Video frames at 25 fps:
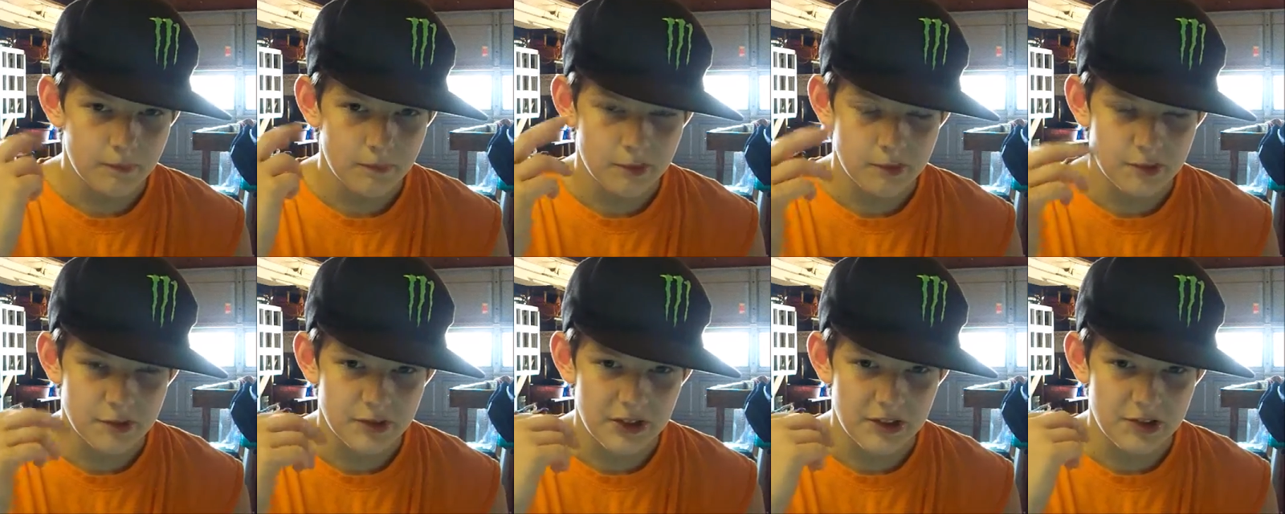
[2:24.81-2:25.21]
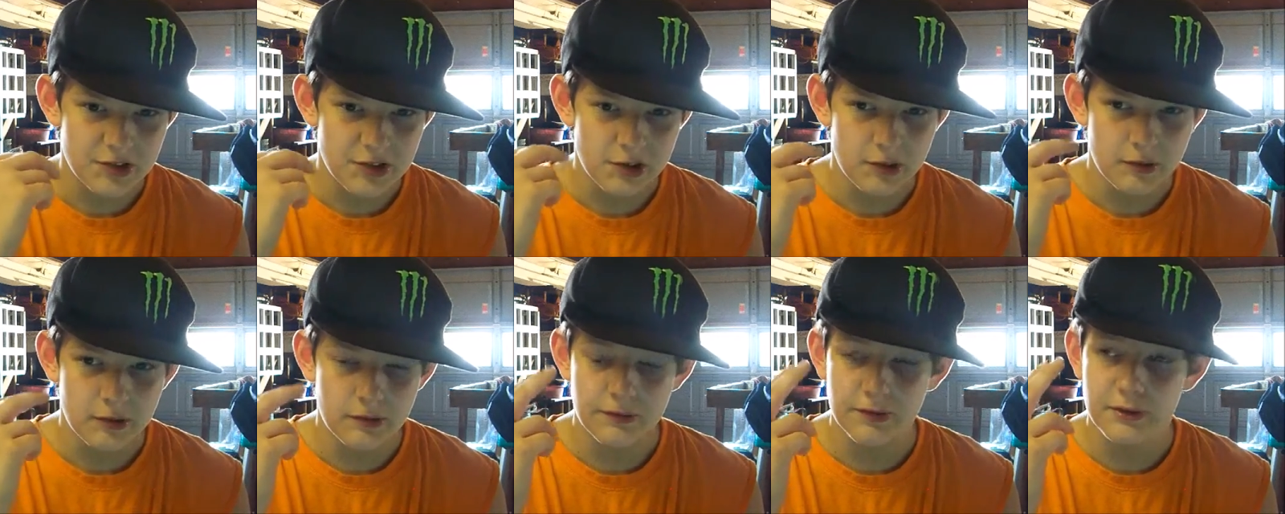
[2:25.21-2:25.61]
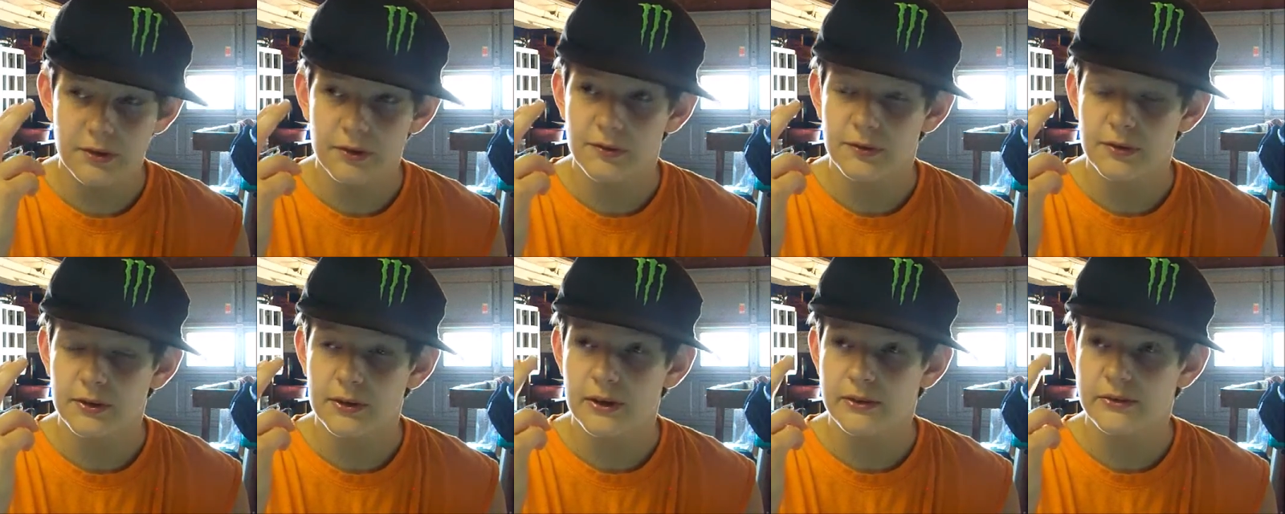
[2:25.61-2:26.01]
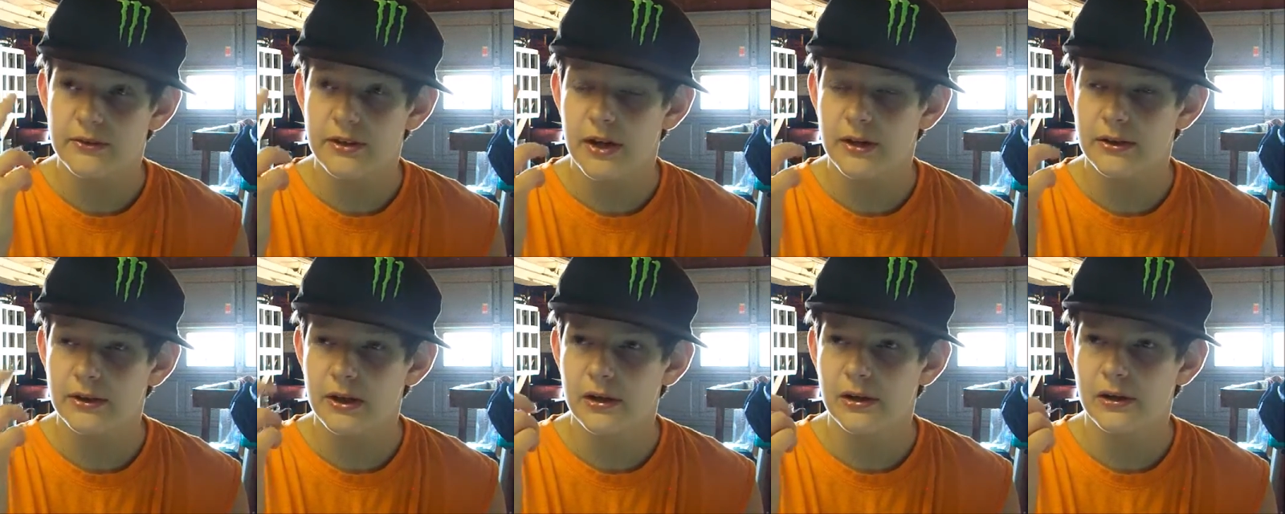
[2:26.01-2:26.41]
this is actually a review for a
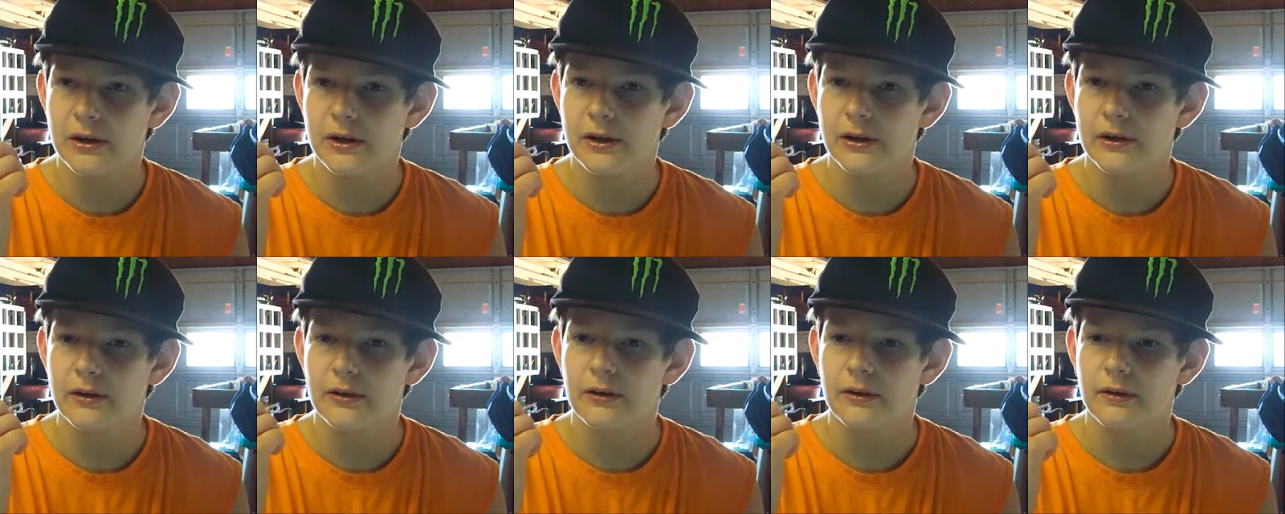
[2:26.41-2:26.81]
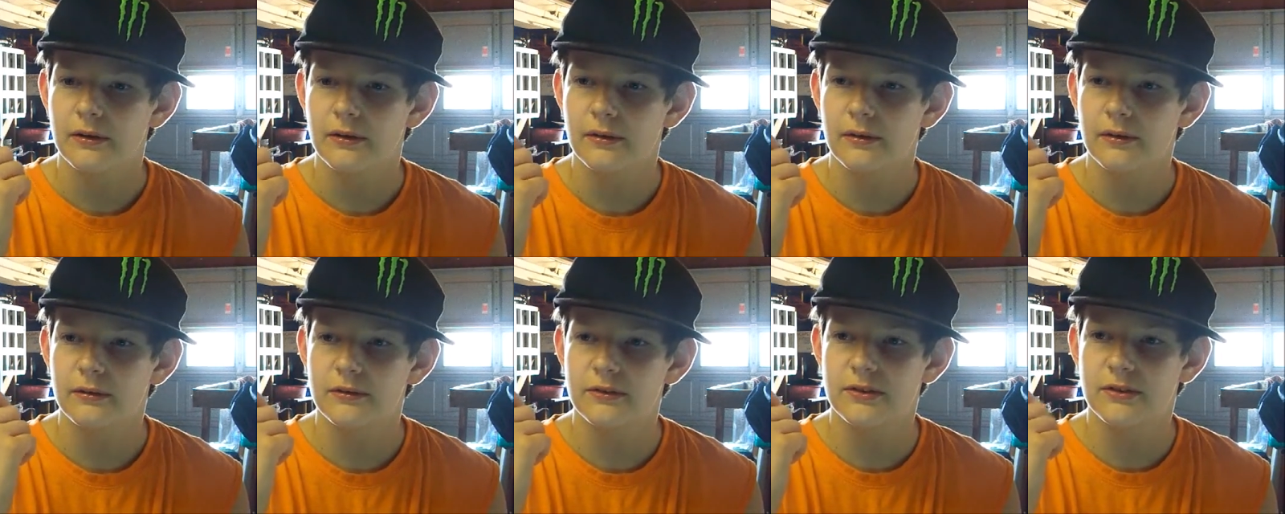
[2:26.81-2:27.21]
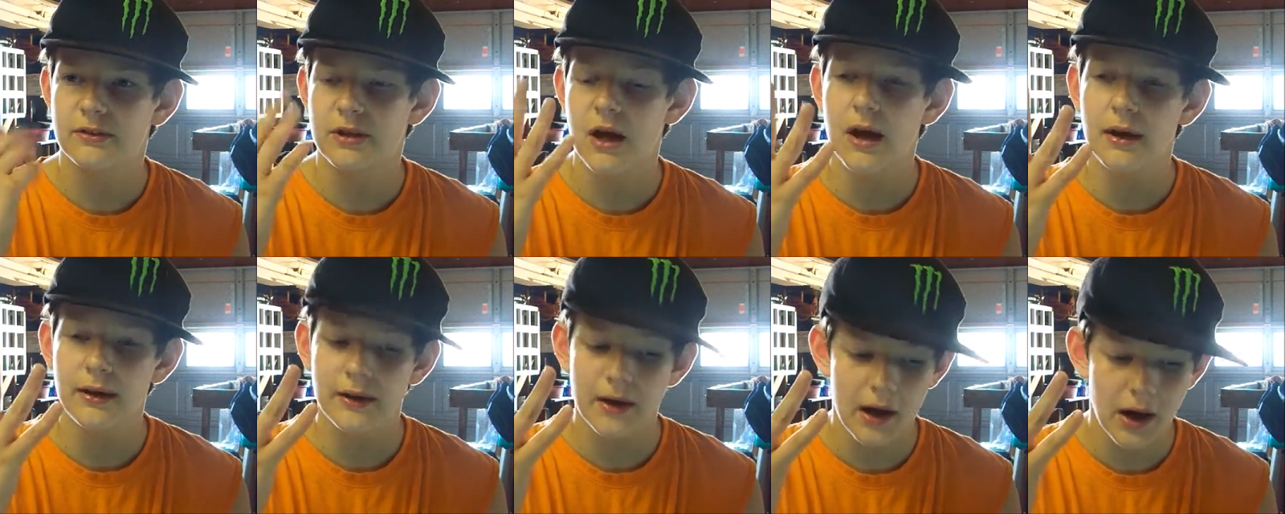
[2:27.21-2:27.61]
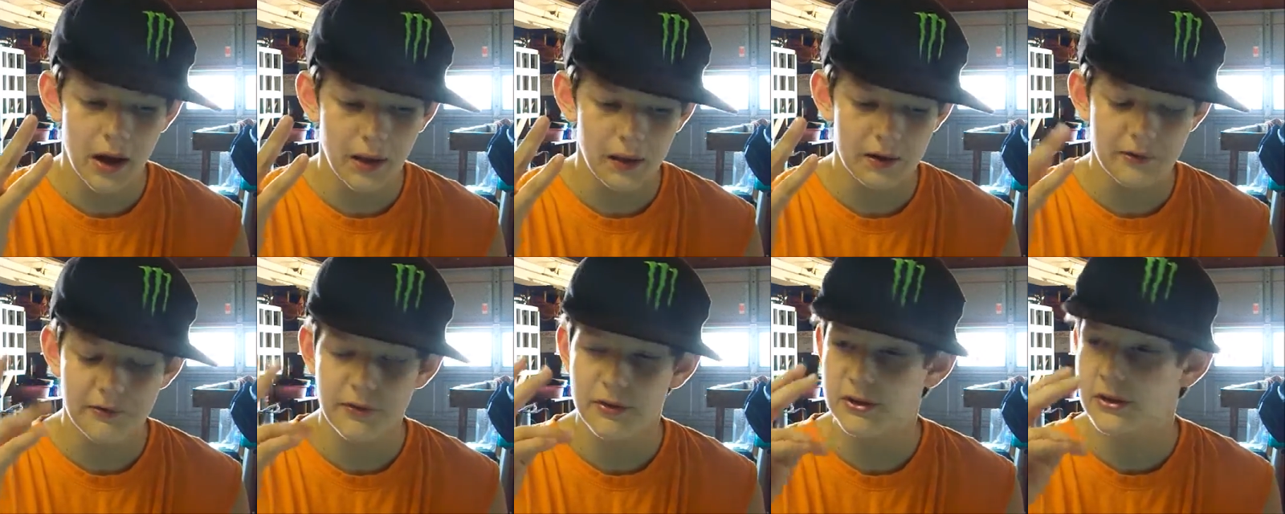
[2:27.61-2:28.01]
$10,
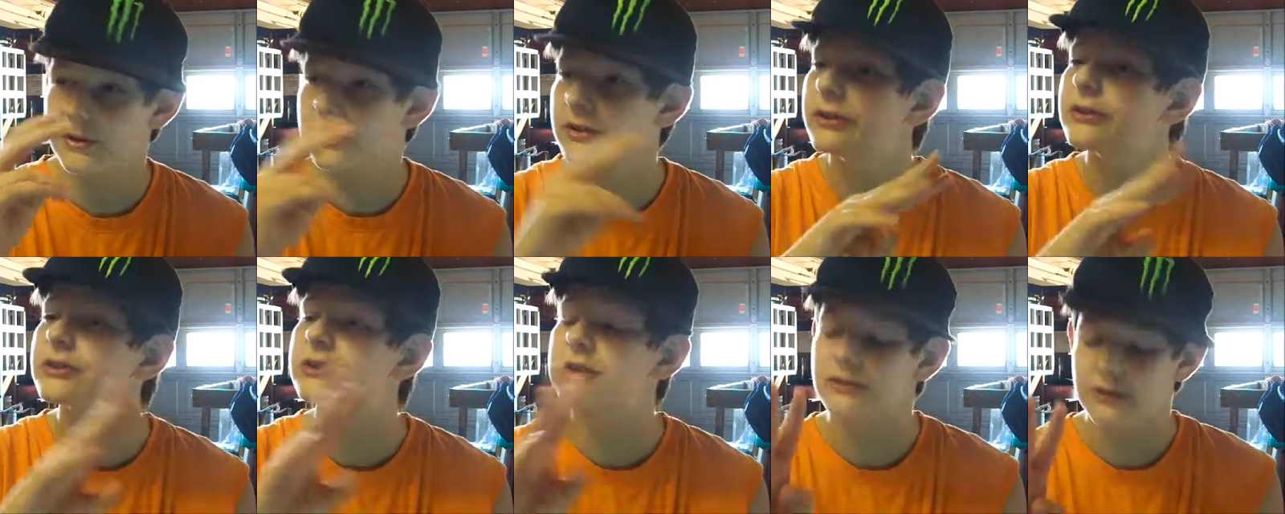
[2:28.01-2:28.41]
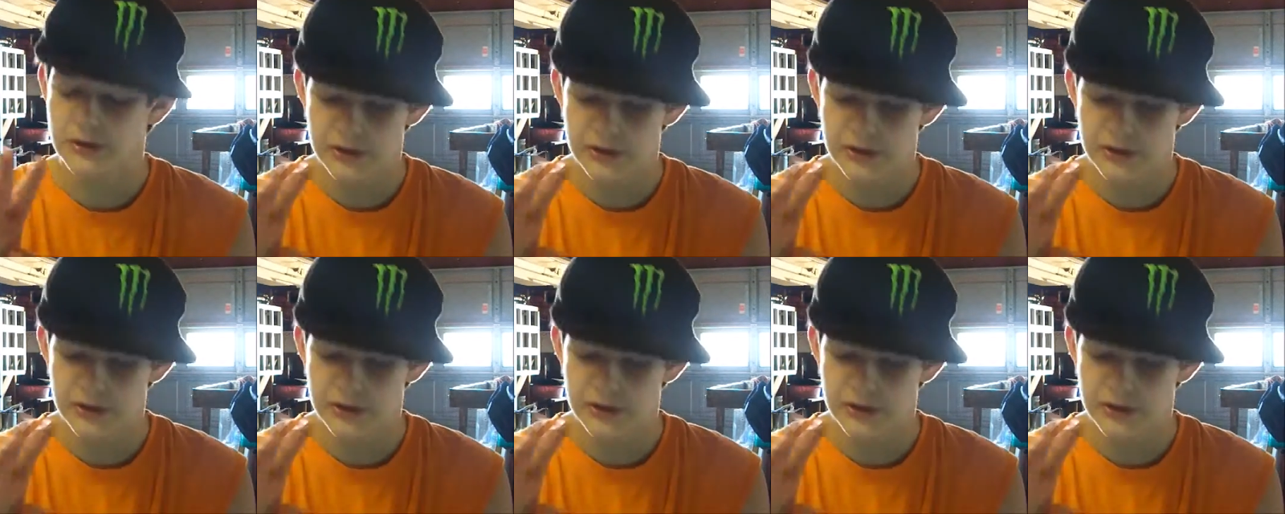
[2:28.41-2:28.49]
$10, for, here's,